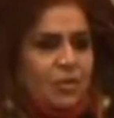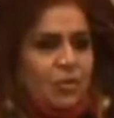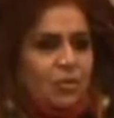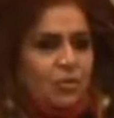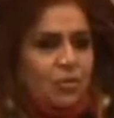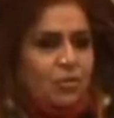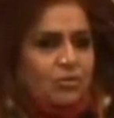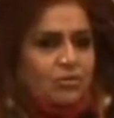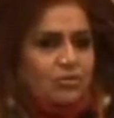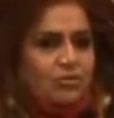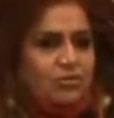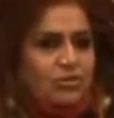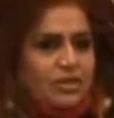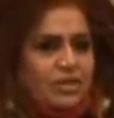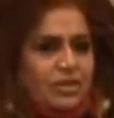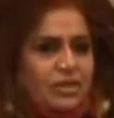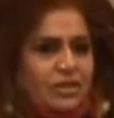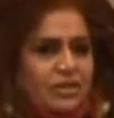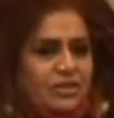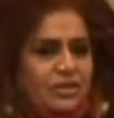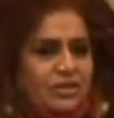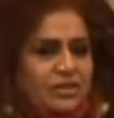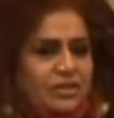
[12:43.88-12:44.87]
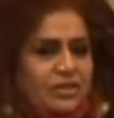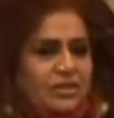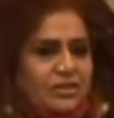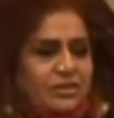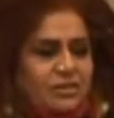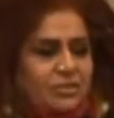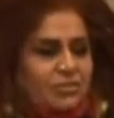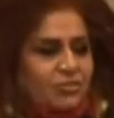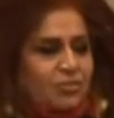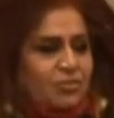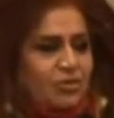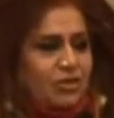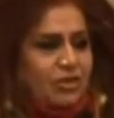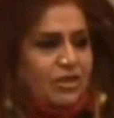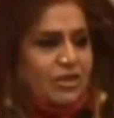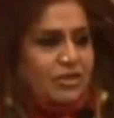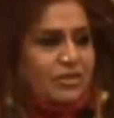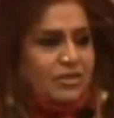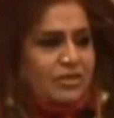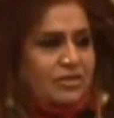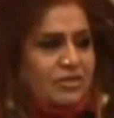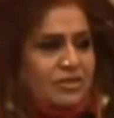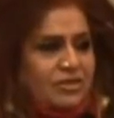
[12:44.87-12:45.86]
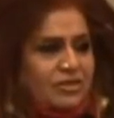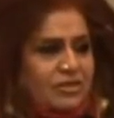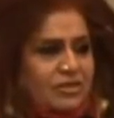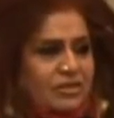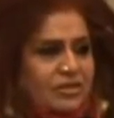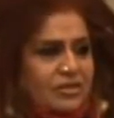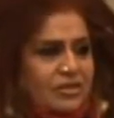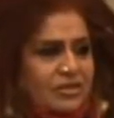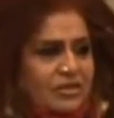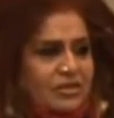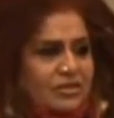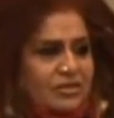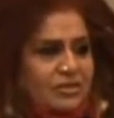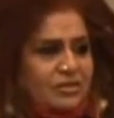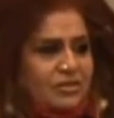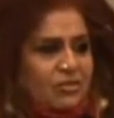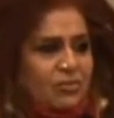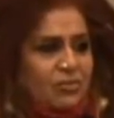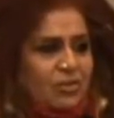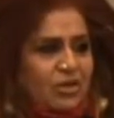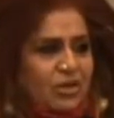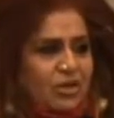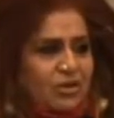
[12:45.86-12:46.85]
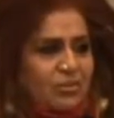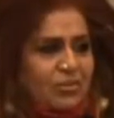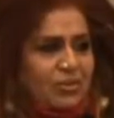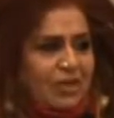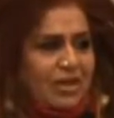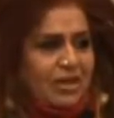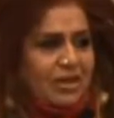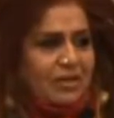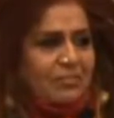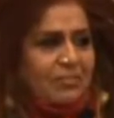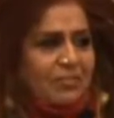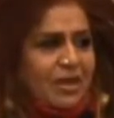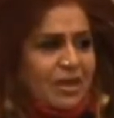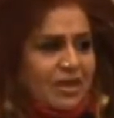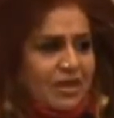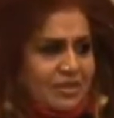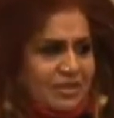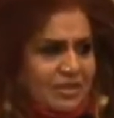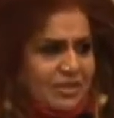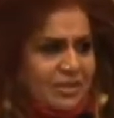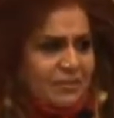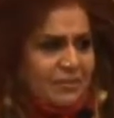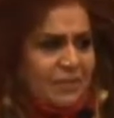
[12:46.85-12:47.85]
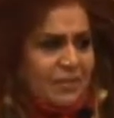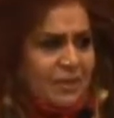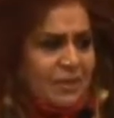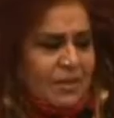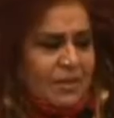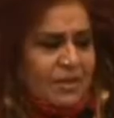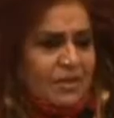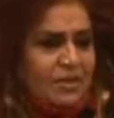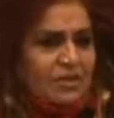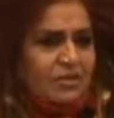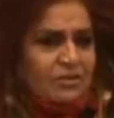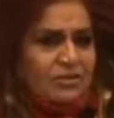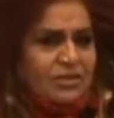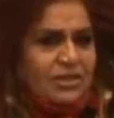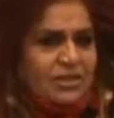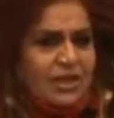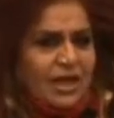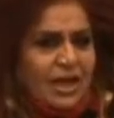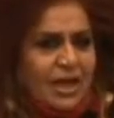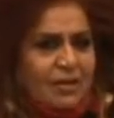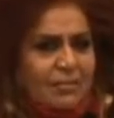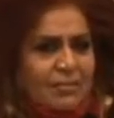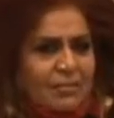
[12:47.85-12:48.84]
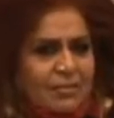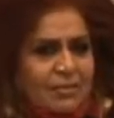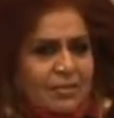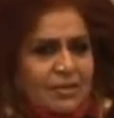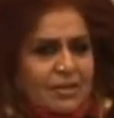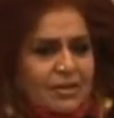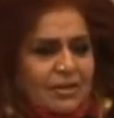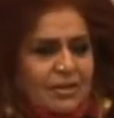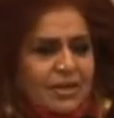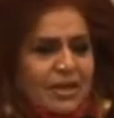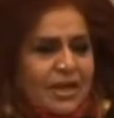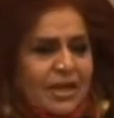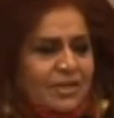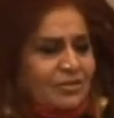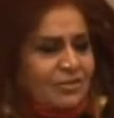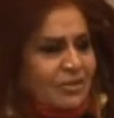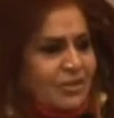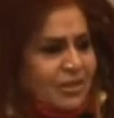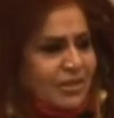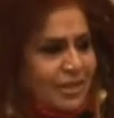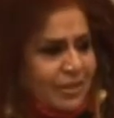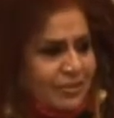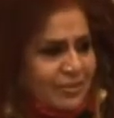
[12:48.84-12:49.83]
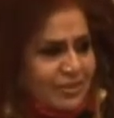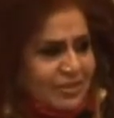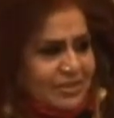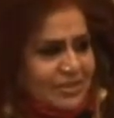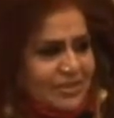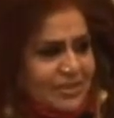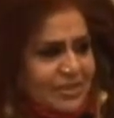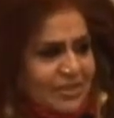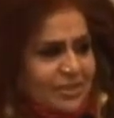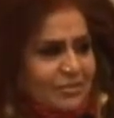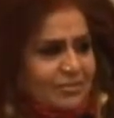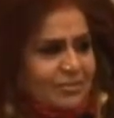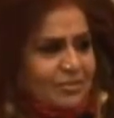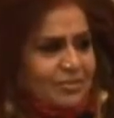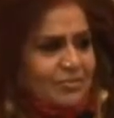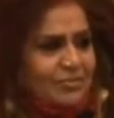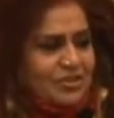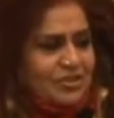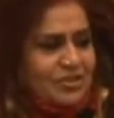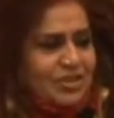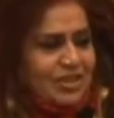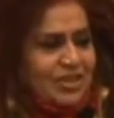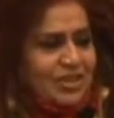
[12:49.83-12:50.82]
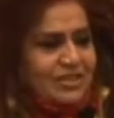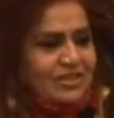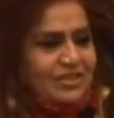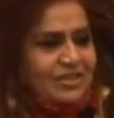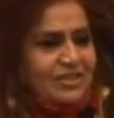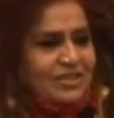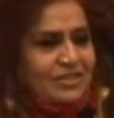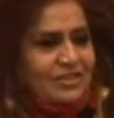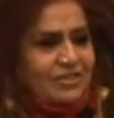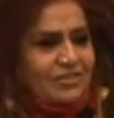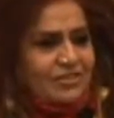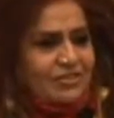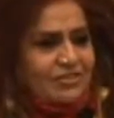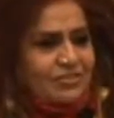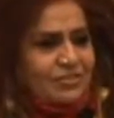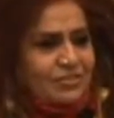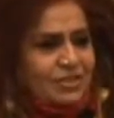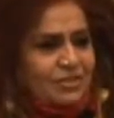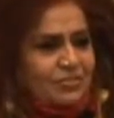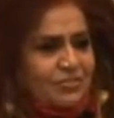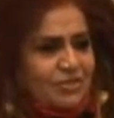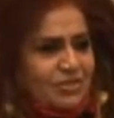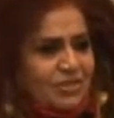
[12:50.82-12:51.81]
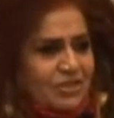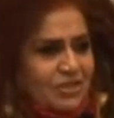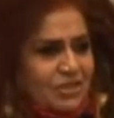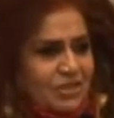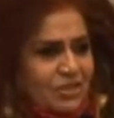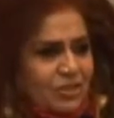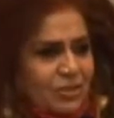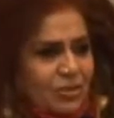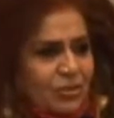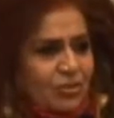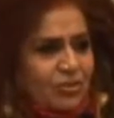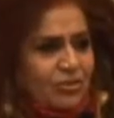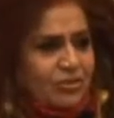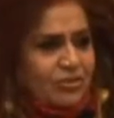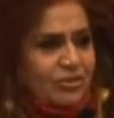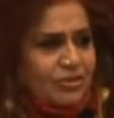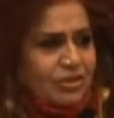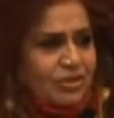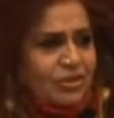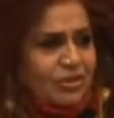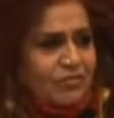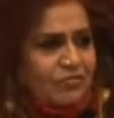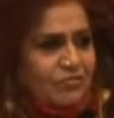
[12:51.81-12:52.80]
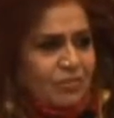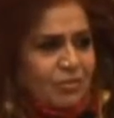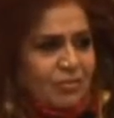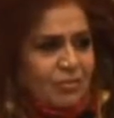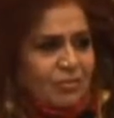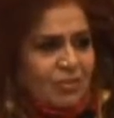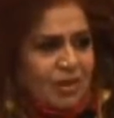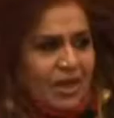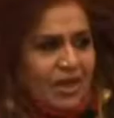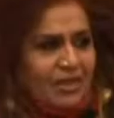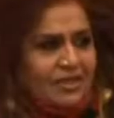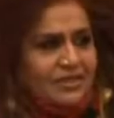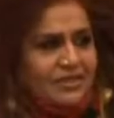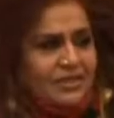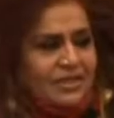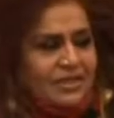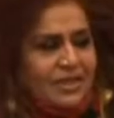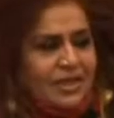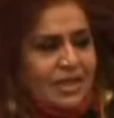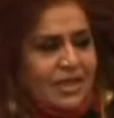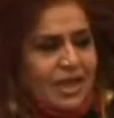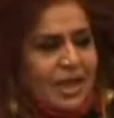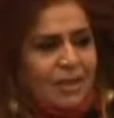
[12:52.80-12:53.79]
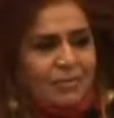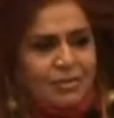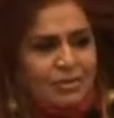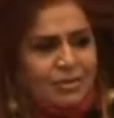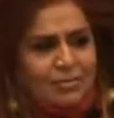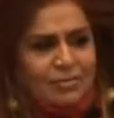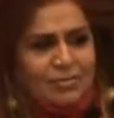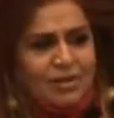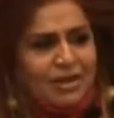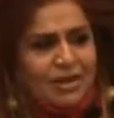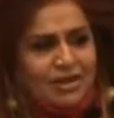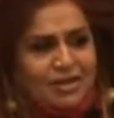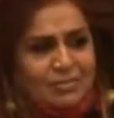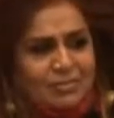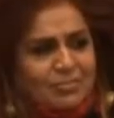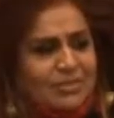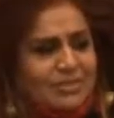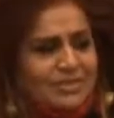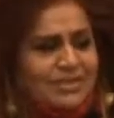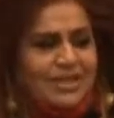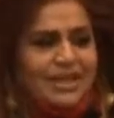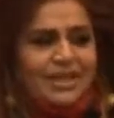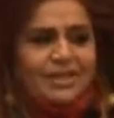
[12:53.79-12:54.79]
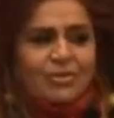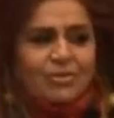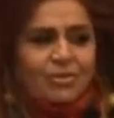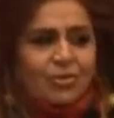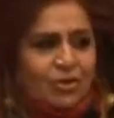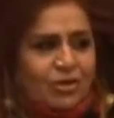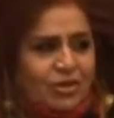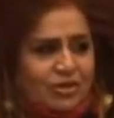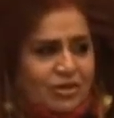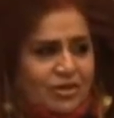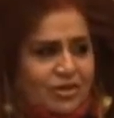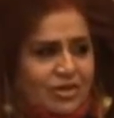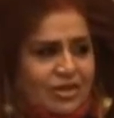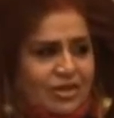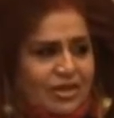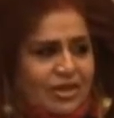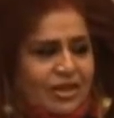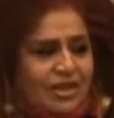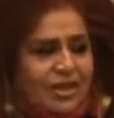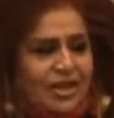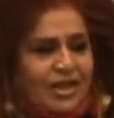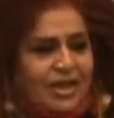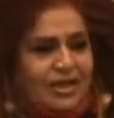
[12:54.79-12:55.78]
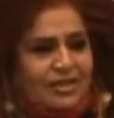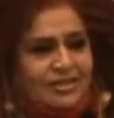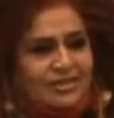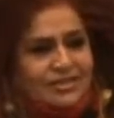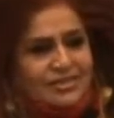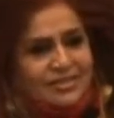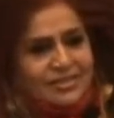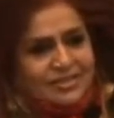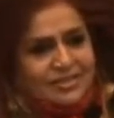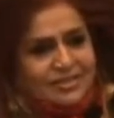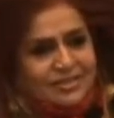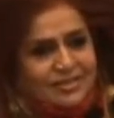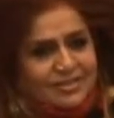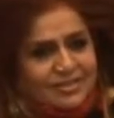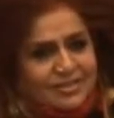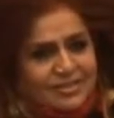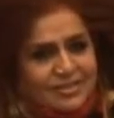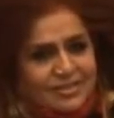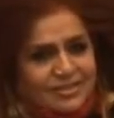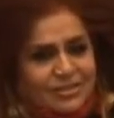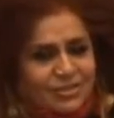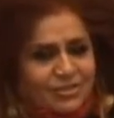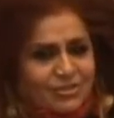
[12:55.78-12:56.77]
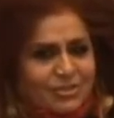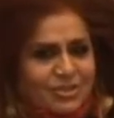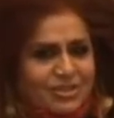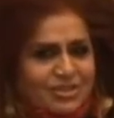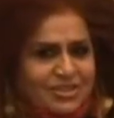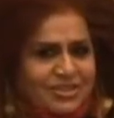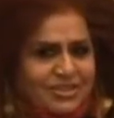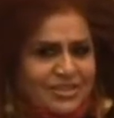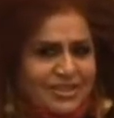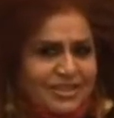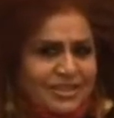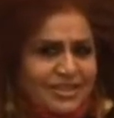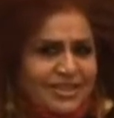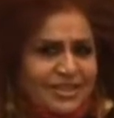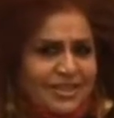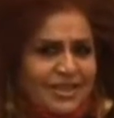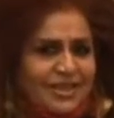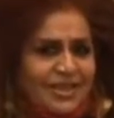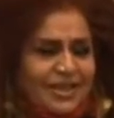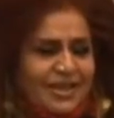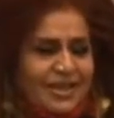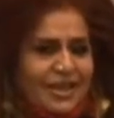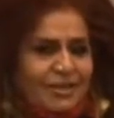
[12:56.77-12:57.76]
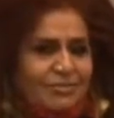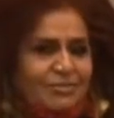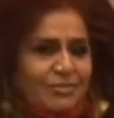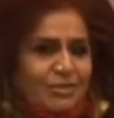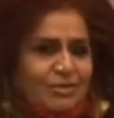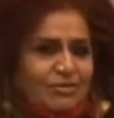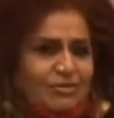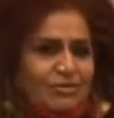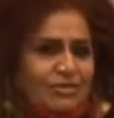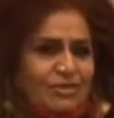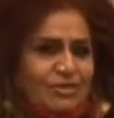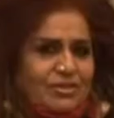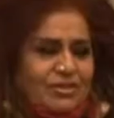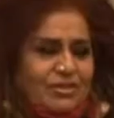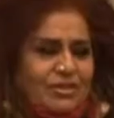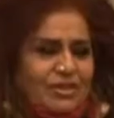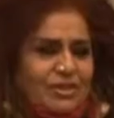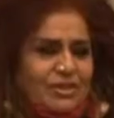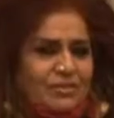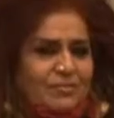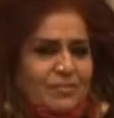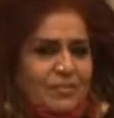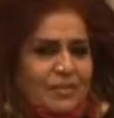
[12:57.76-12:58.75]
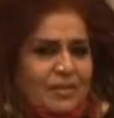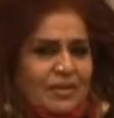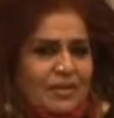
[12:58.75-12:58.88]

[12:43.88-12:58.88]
wanted to take uh, the product uh, worldwide marketing. You see, I am uh, actually a chemist. I am specializing in treatments and cures from plants. I'm not a marketing person at all. And the, the situation is that I'm not really